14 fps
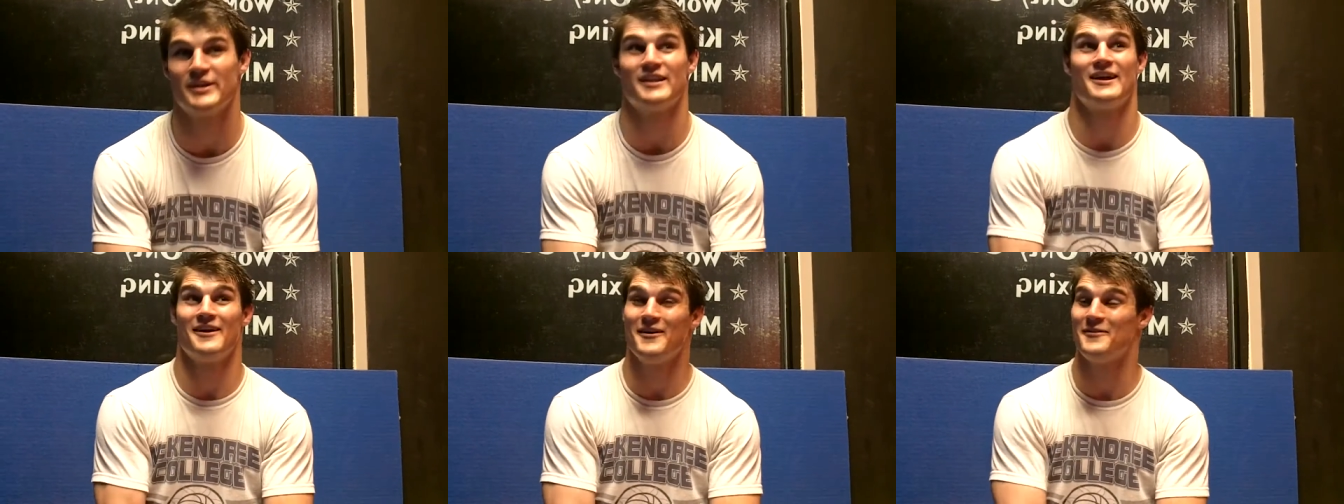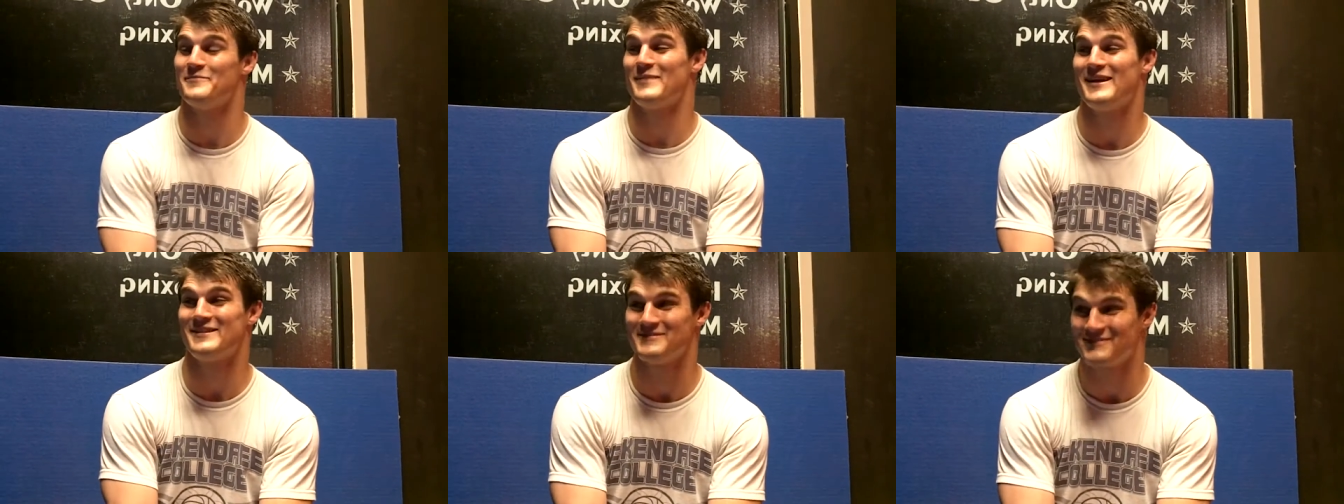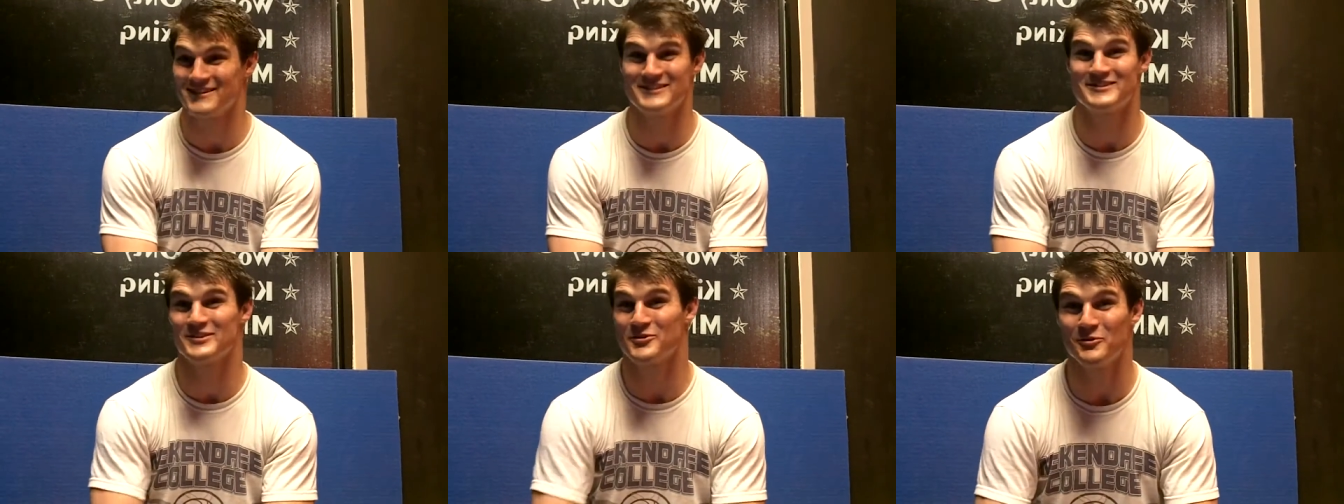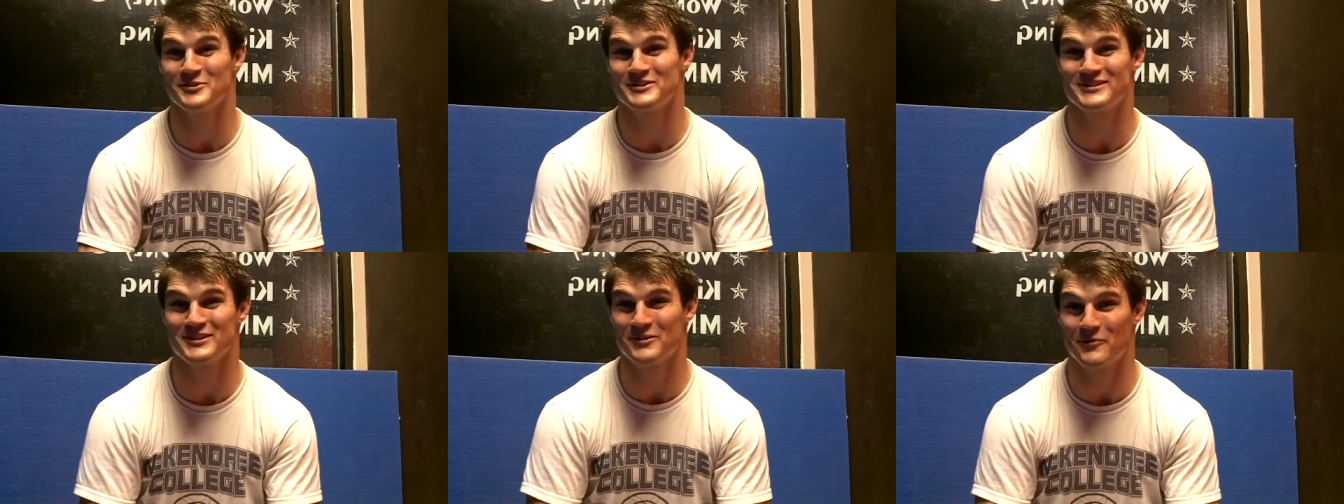Be like, oh man, this is the
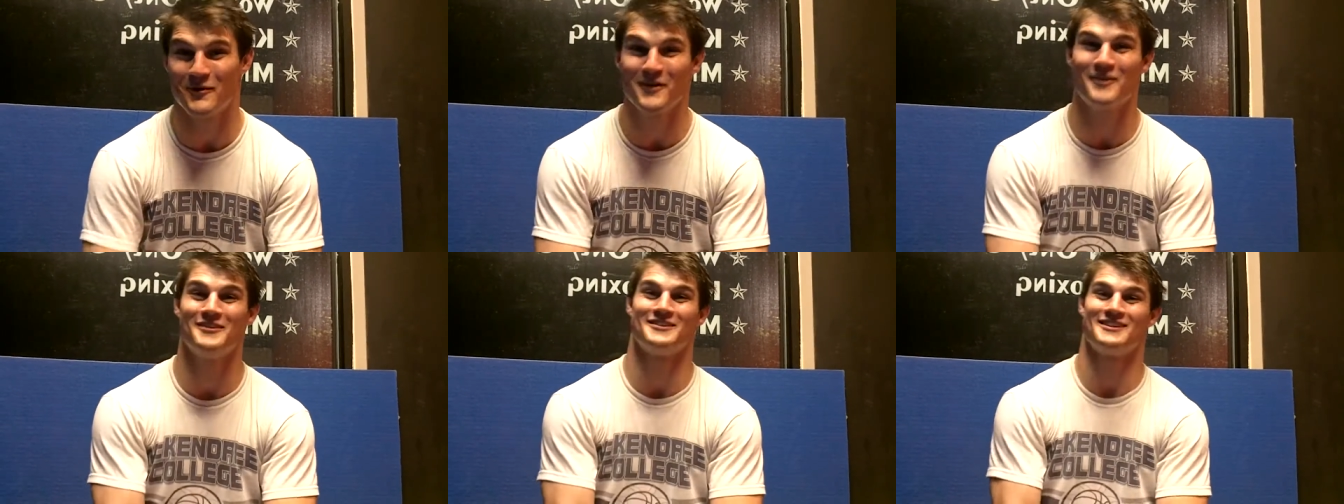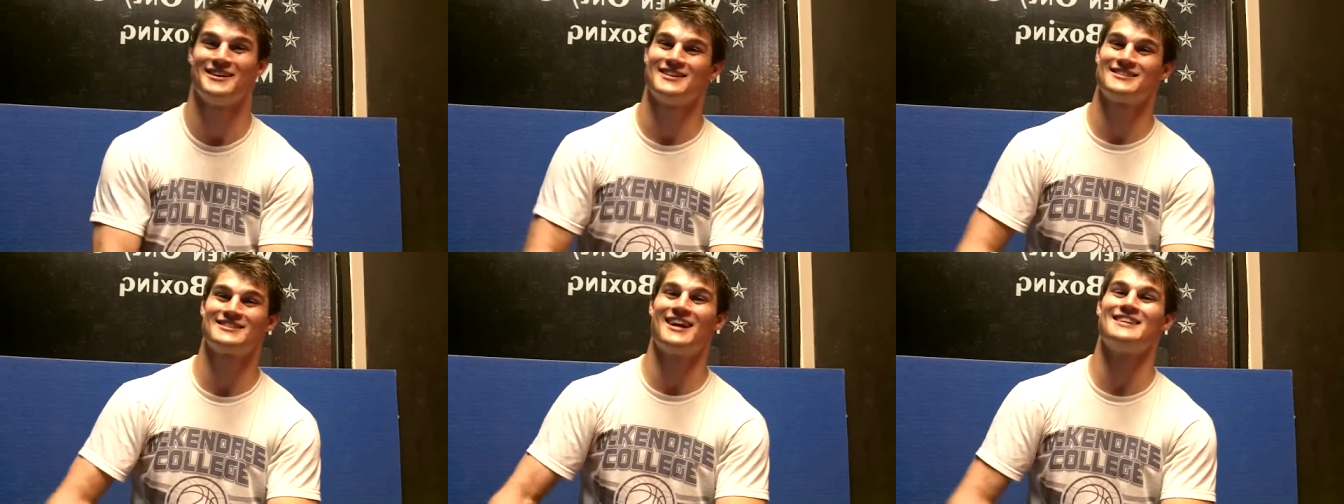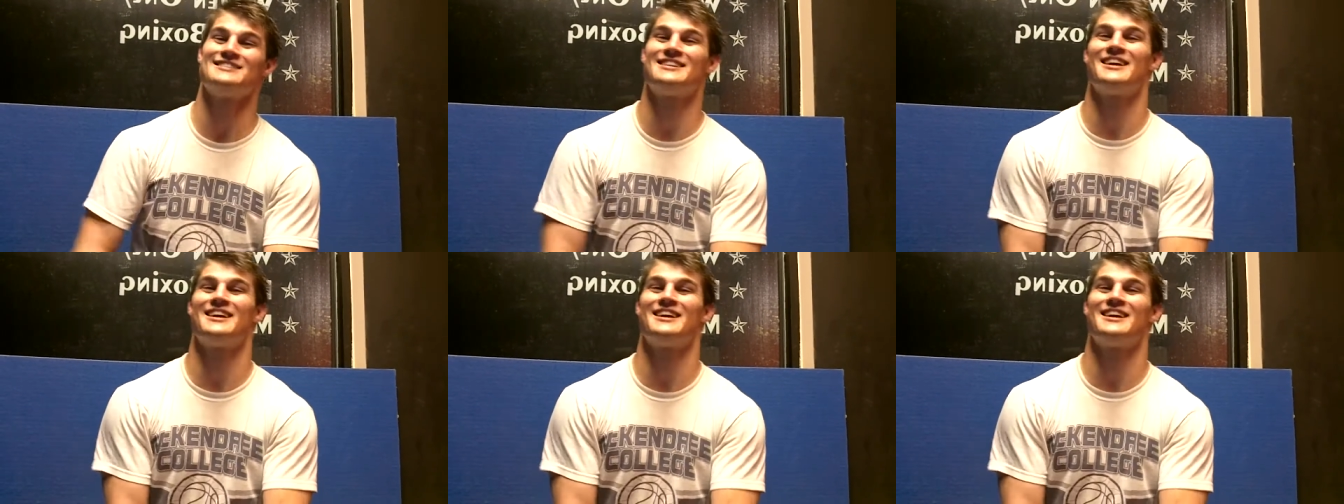coolest thing in the world. This guy's